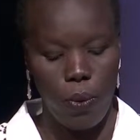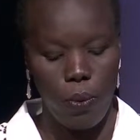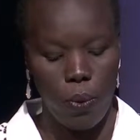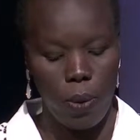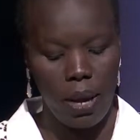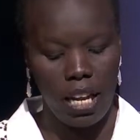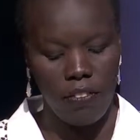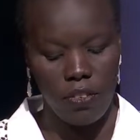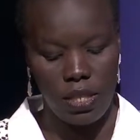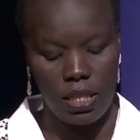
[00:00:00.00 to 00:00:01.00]
We were made
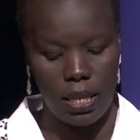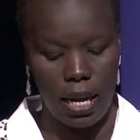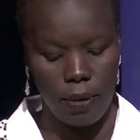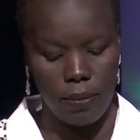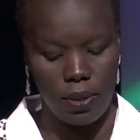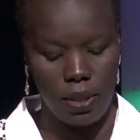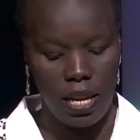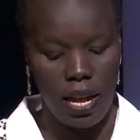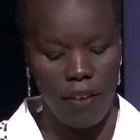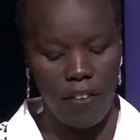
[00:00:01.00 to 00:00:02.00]
for these times.
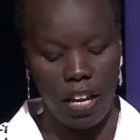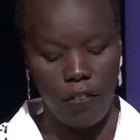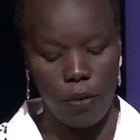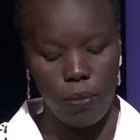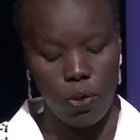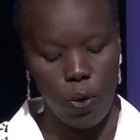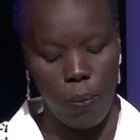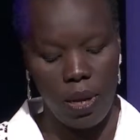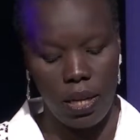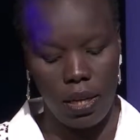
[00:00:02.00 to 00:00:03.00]
I've heard from so
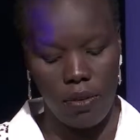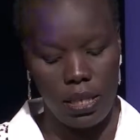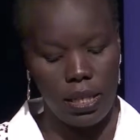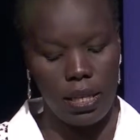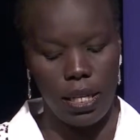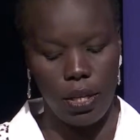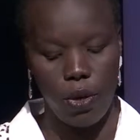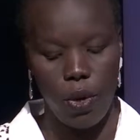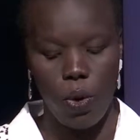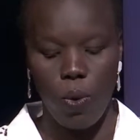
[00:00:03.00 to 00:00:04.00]
many recently
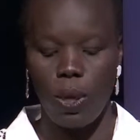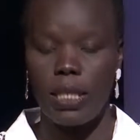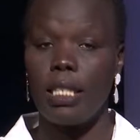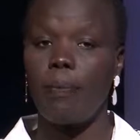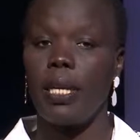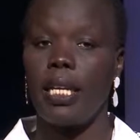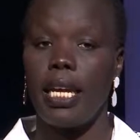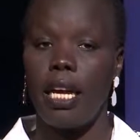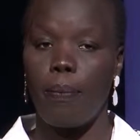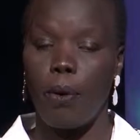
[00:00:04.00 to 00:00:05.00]
who are deeply
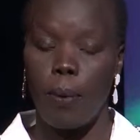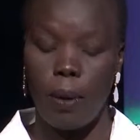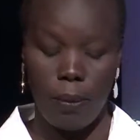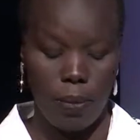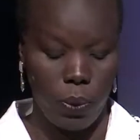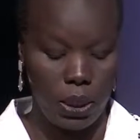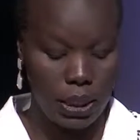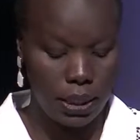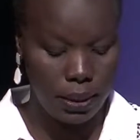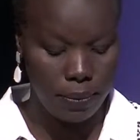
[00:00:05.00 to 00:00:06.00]
and properly
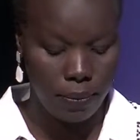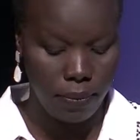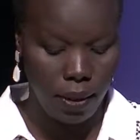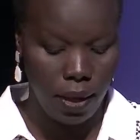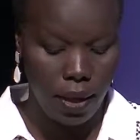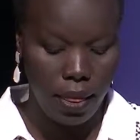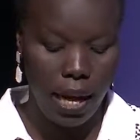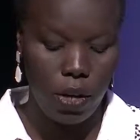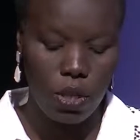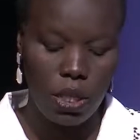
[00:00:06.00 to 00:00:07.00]
bewildered. They are
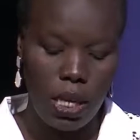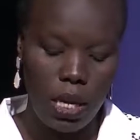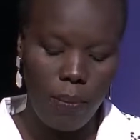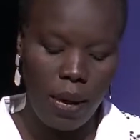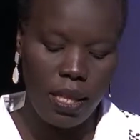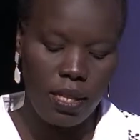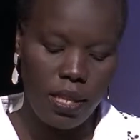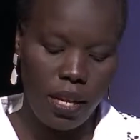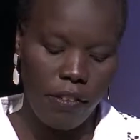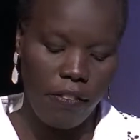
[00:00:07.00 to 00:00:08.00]
concerned about the
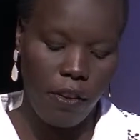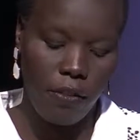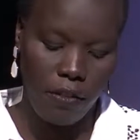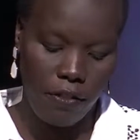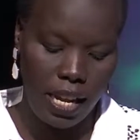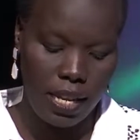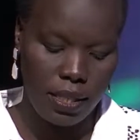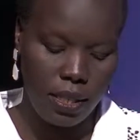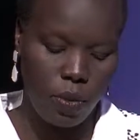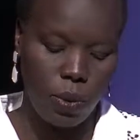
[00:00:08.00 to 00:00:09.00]
state of affairs
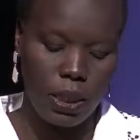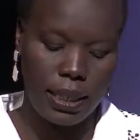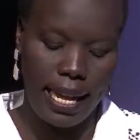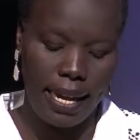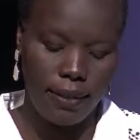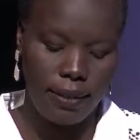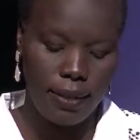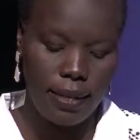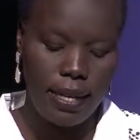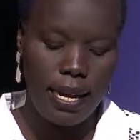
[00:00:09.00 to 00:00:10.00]
in the world now.
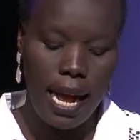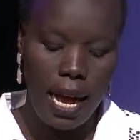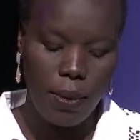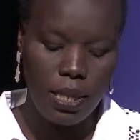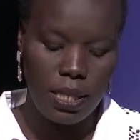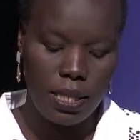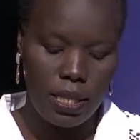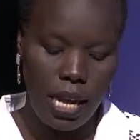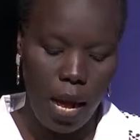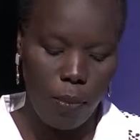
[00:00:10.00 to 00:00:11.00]
Ours is a
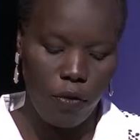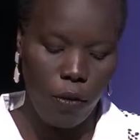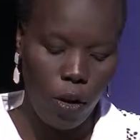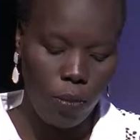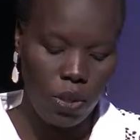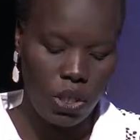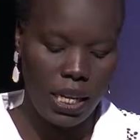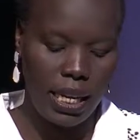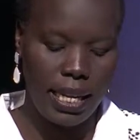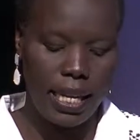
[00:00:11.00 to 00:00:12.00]
time of almost
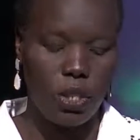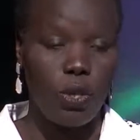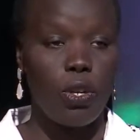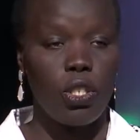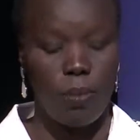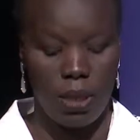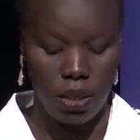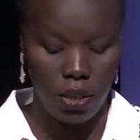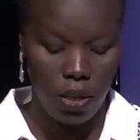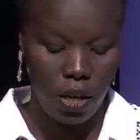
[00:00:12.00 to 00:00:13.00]
daily astonishment
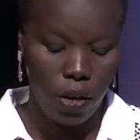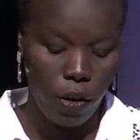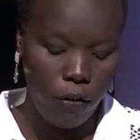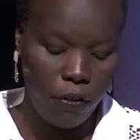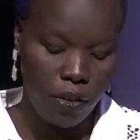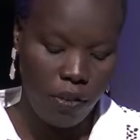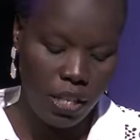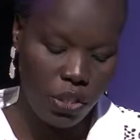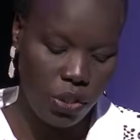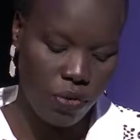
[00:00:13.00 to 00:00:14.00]
and often
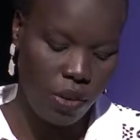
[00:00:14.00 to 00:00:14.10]
righteous